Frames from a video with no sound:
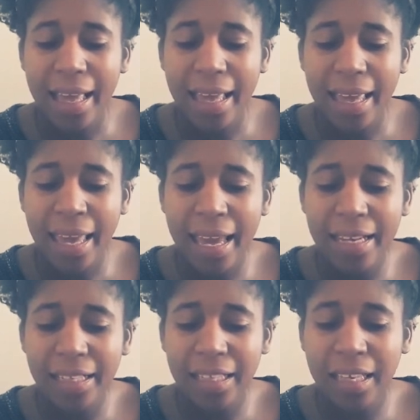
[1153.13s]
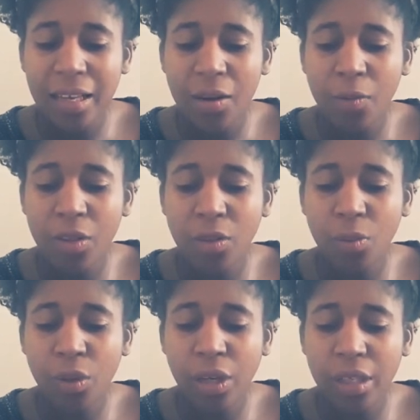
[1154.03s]
handling with the
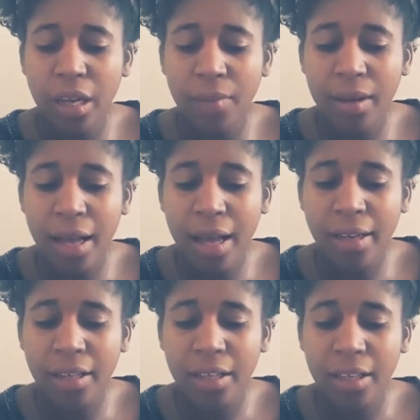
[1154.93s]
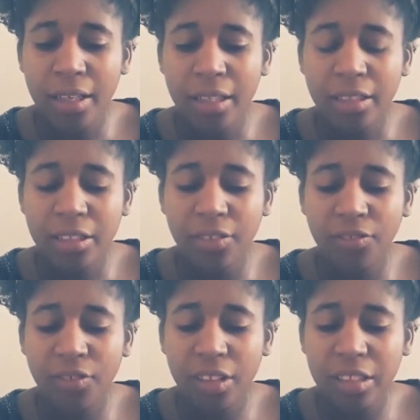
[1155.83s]
Word of God.
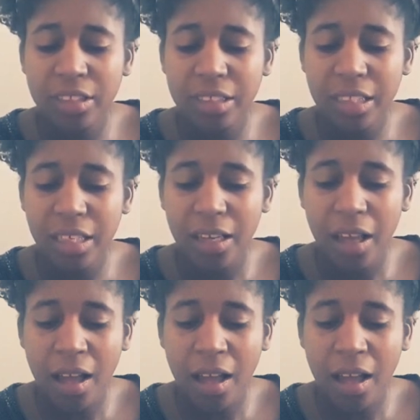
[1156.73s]
I